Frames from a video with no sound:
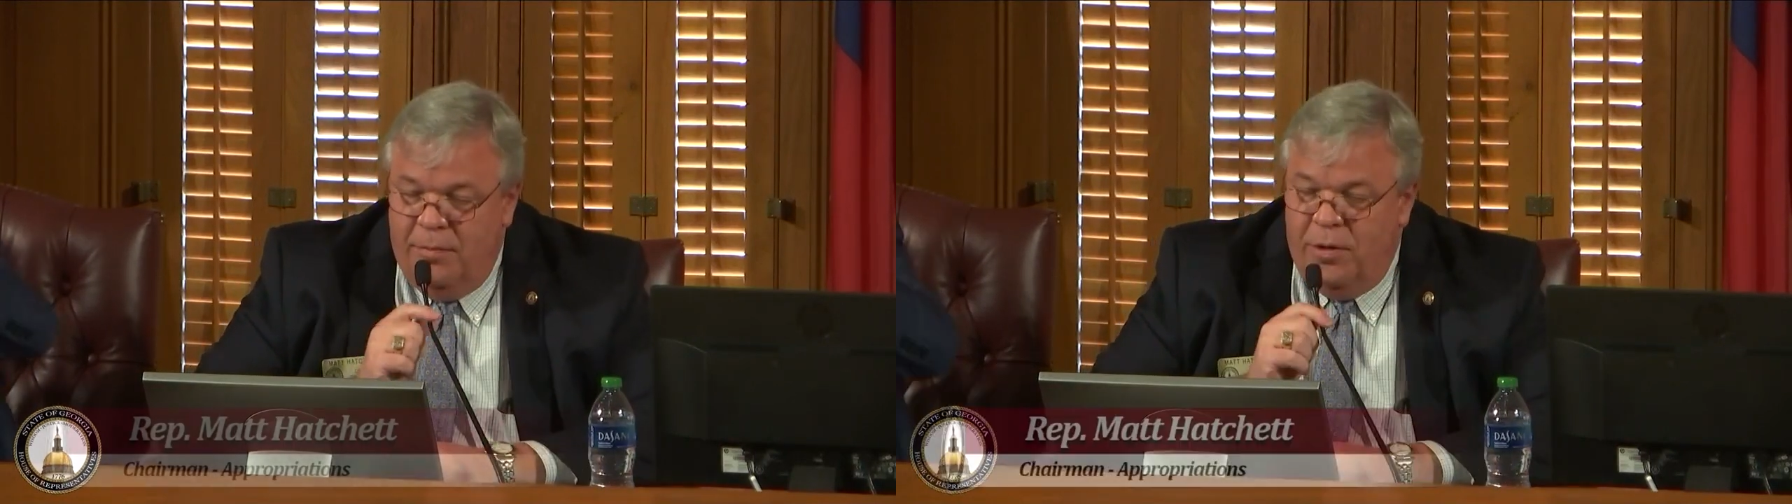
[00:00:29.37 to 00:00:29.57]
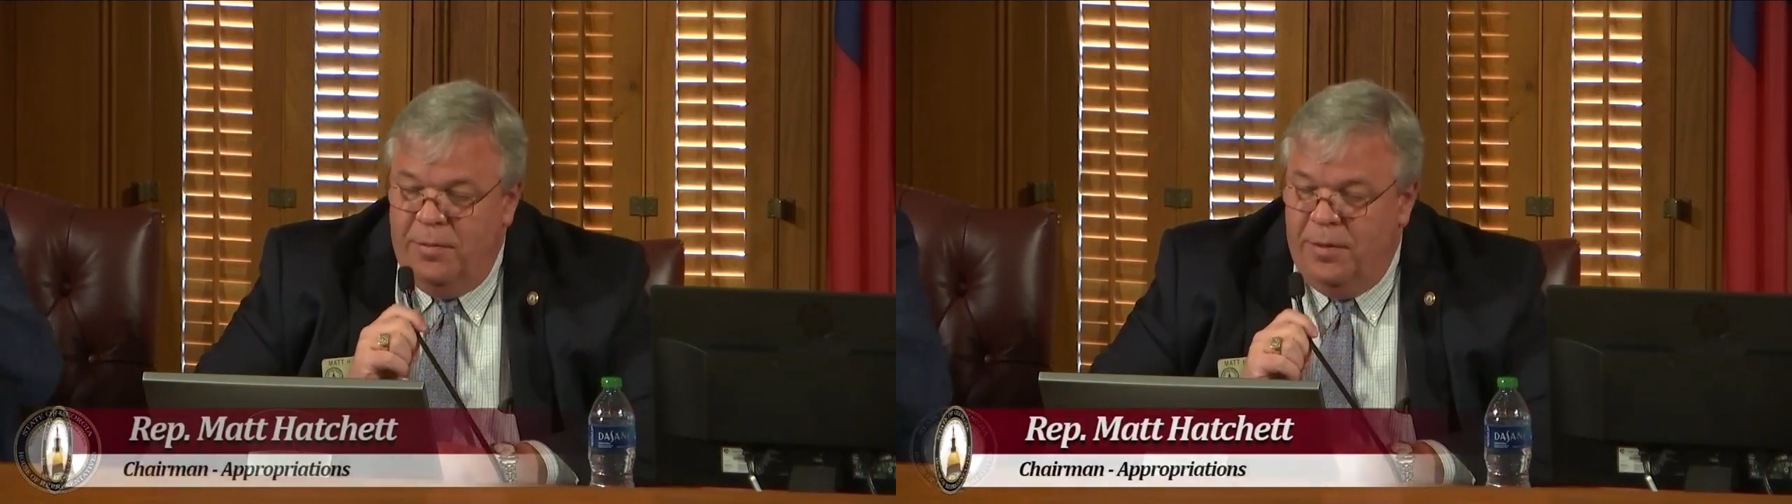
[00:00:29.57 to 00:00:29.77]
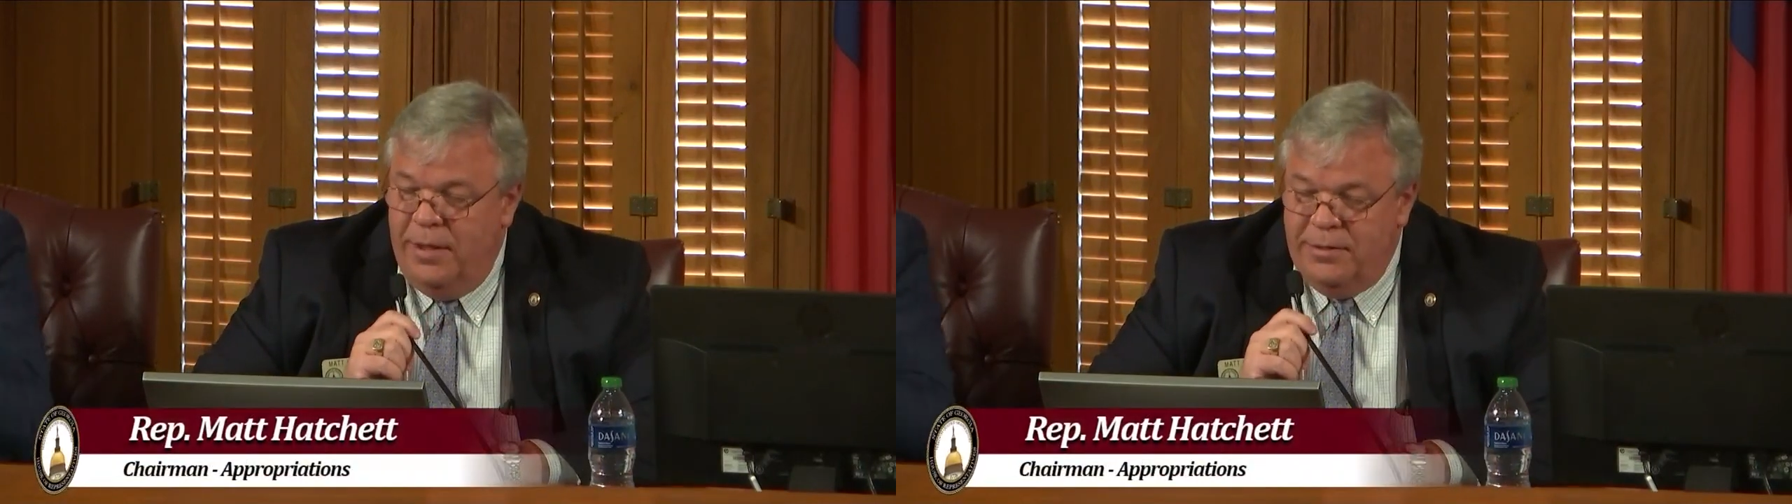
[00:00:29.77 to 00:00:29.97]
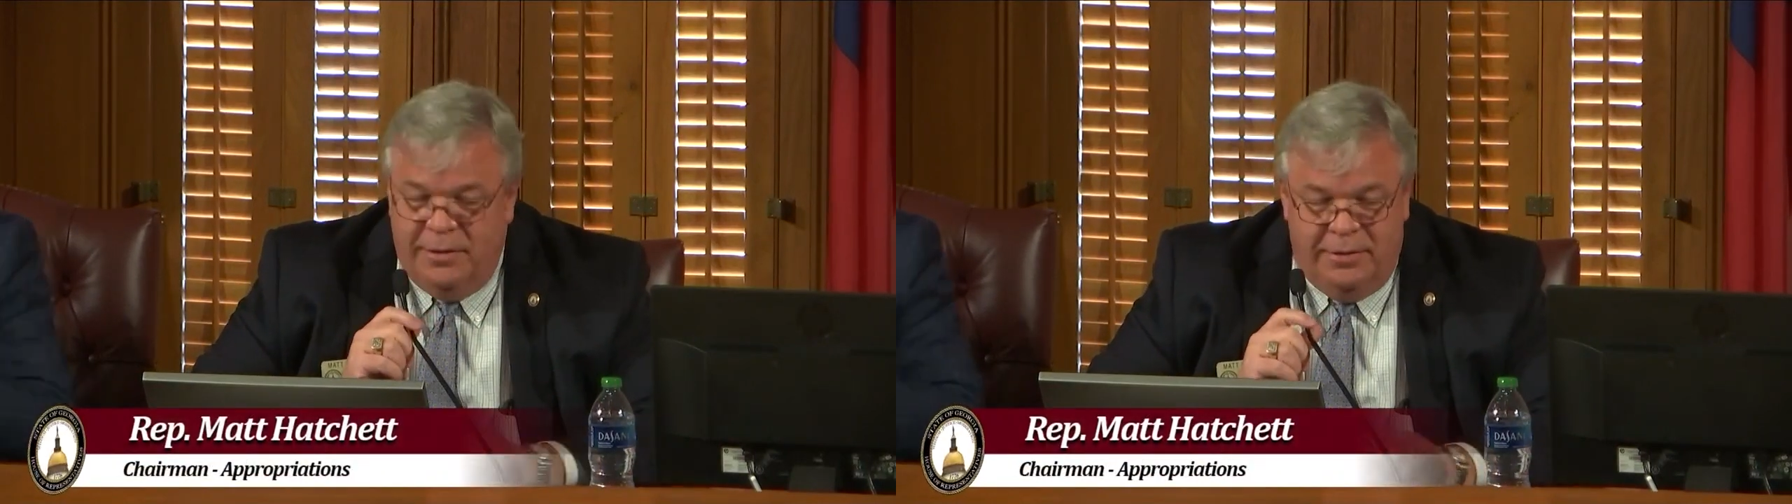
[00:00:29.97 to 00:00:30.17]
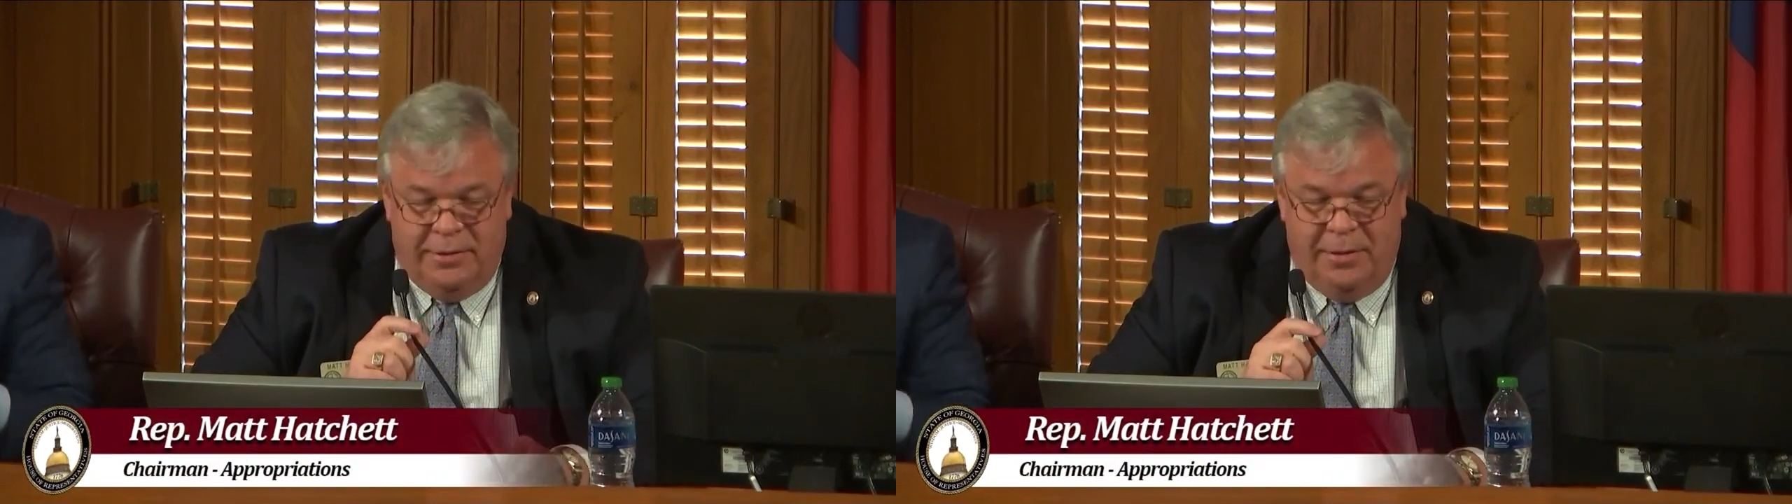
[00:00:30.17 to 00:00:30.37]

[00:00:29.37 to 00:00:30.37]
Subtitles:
Appropriations